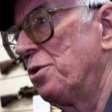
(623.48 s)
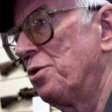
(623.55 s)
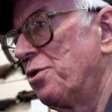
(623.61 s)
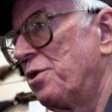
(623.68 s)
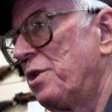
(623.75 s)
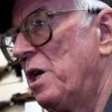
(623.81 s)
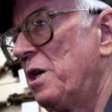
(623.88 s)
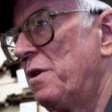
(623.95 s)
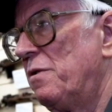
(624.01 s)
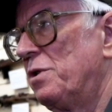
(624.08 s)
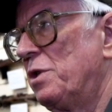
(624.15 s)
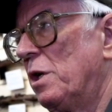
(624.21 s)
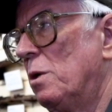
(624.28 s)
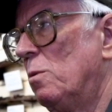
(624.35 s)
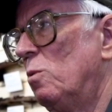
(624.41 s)
the start of the
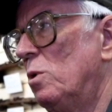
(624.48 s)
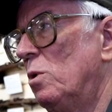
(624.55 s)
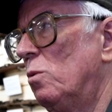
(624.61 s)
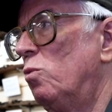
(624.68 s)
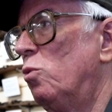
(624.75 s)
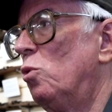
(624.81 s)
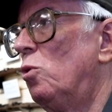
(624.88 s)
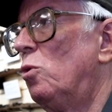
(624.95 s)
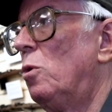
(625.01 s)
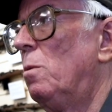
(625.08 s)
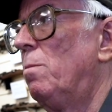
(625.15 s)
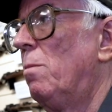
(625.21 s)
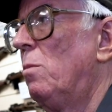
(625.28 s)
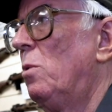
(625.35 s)
Second World War,